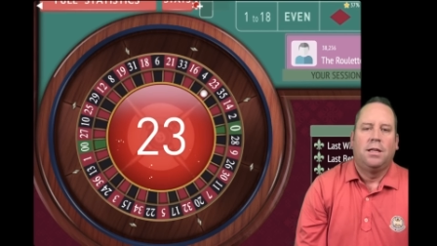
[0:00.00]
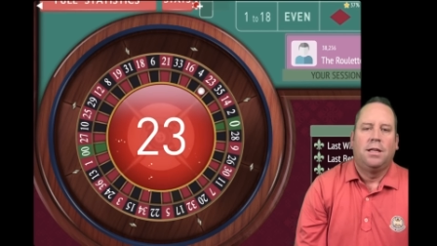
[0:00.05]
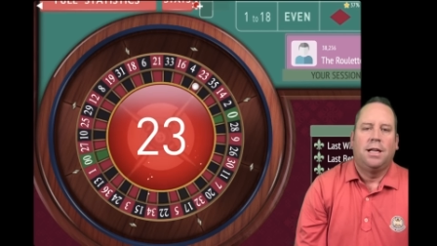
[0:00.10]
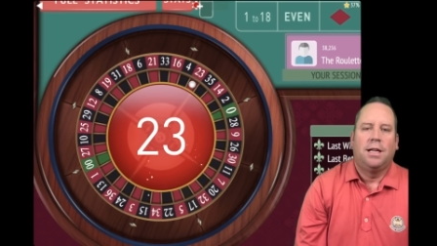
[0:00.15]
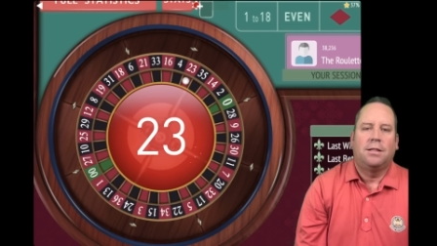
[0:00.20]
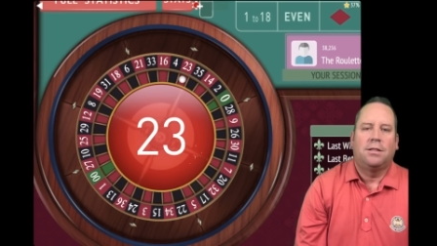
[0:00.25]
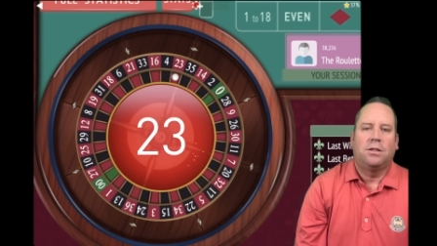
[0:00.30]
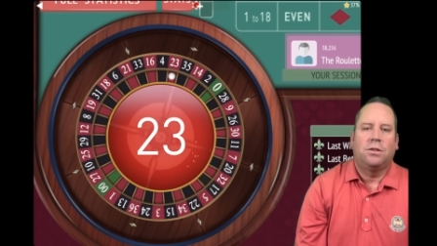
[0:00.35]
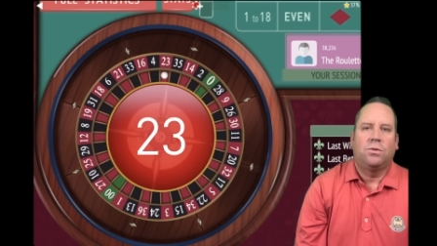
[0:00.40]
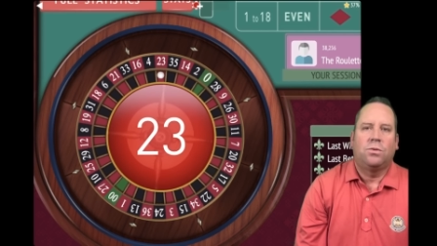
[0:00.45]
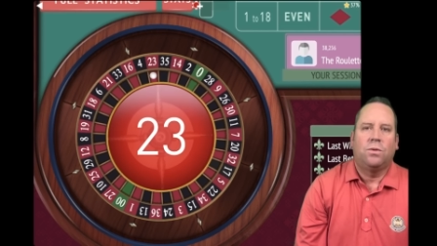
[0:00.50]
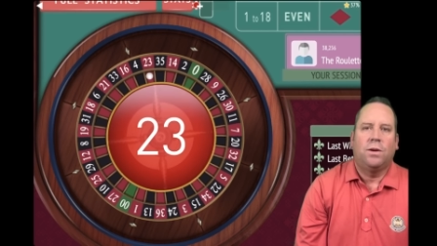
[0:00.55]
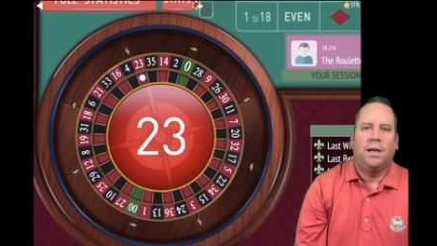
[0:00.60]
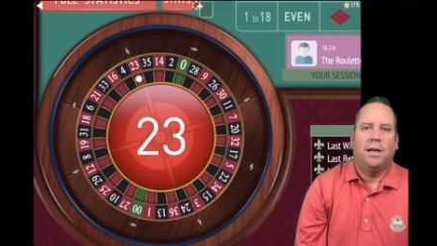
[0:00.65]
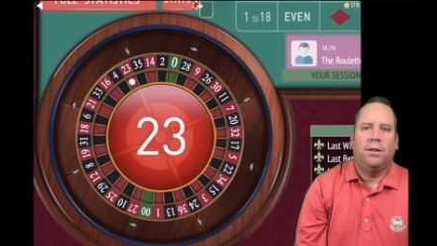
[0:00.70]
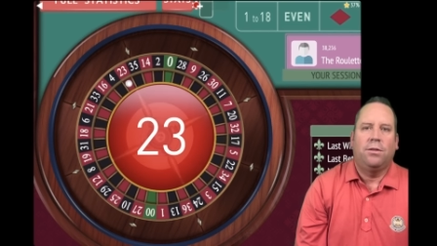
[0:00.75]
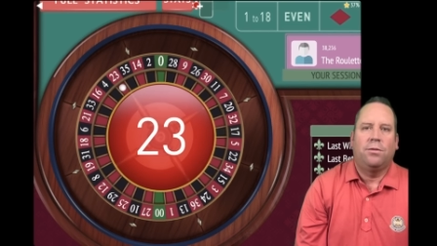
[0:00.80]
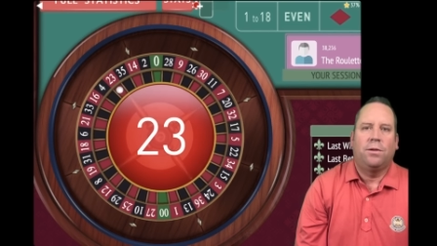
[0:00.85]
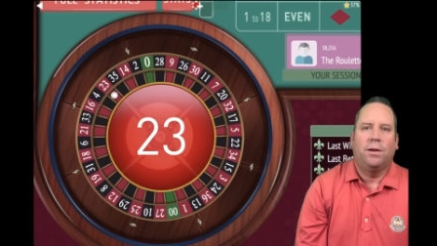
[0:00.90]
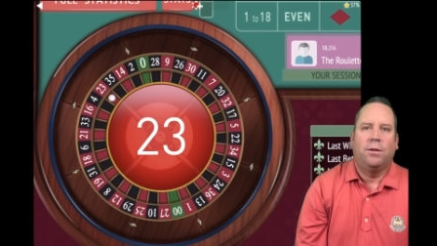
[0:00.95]
That's a
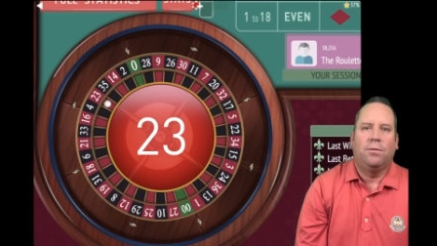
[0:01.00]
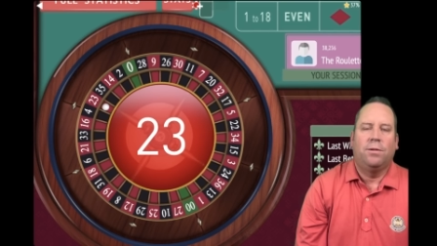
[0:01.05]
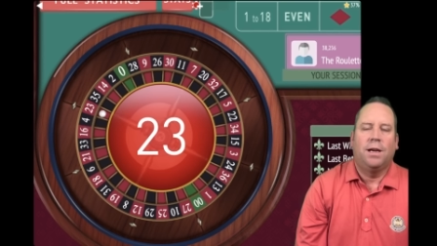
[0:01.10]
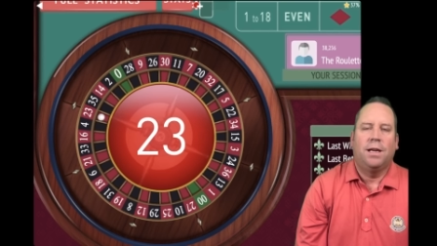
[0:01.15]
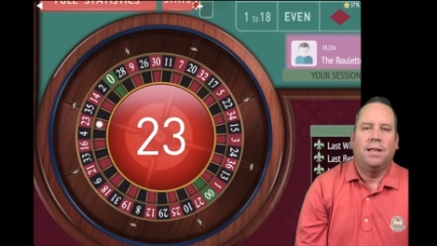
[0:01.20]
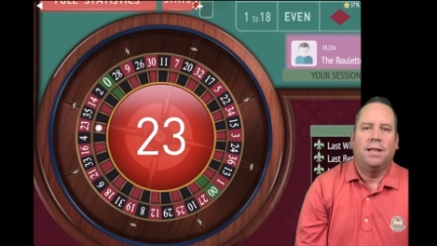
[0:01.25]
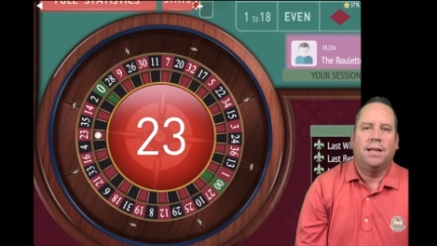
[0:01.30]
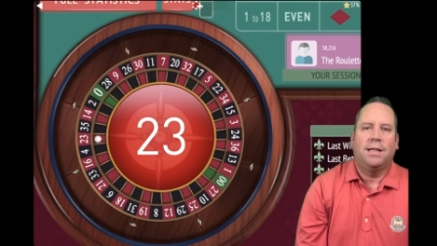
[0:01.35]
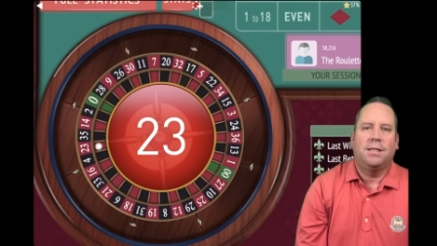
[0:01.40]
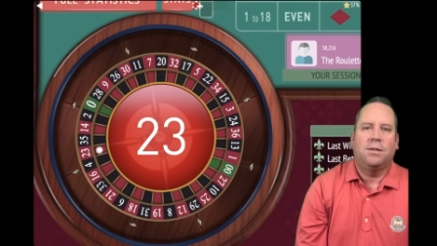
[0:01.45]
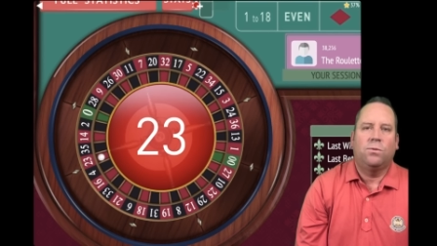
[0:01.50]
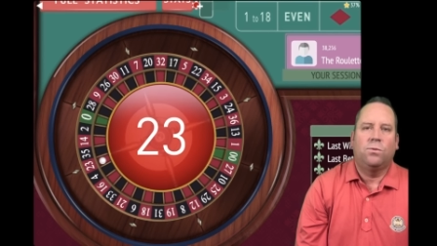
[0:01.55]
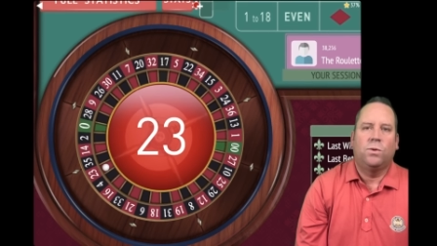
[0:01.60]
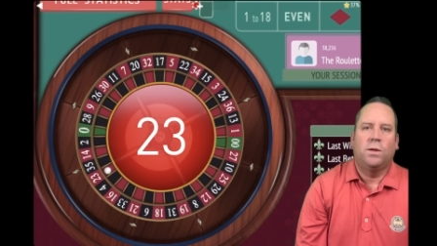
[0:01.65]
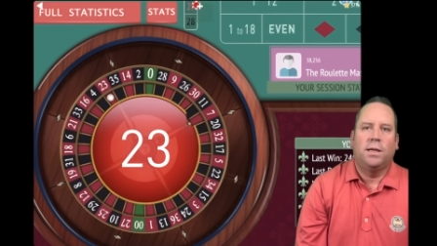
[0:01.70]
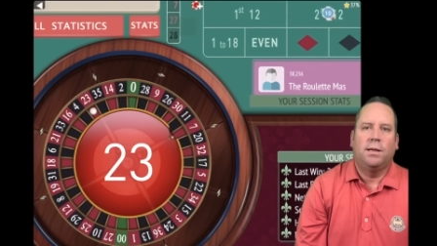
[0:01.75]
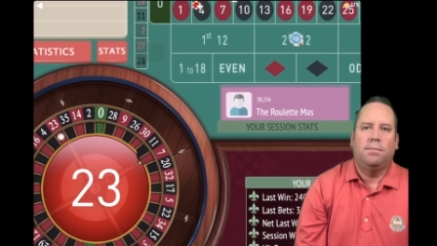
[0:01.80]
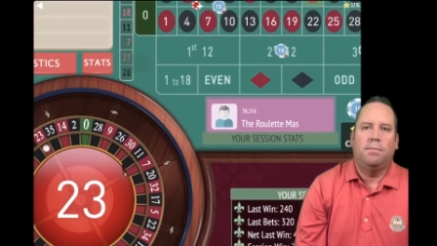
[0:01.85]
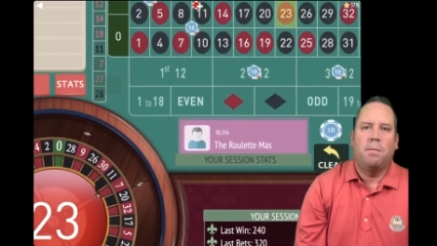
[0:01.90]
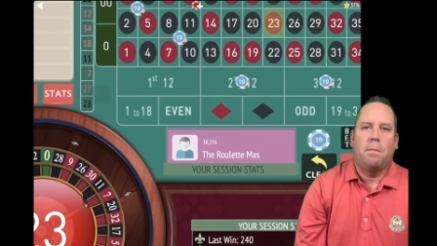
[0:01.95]
23 red. That's a
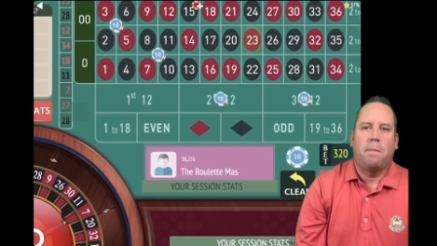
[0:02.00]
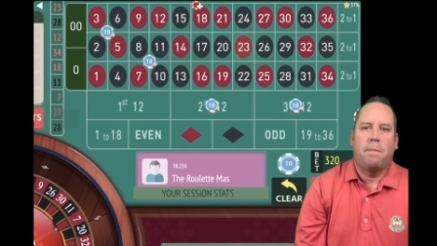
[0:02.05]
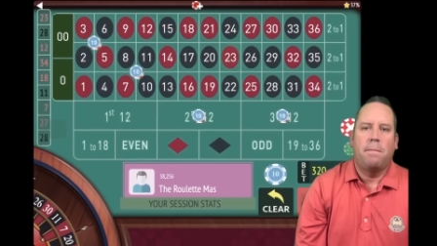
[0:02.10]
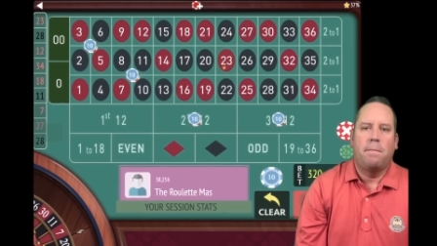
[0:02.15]
win.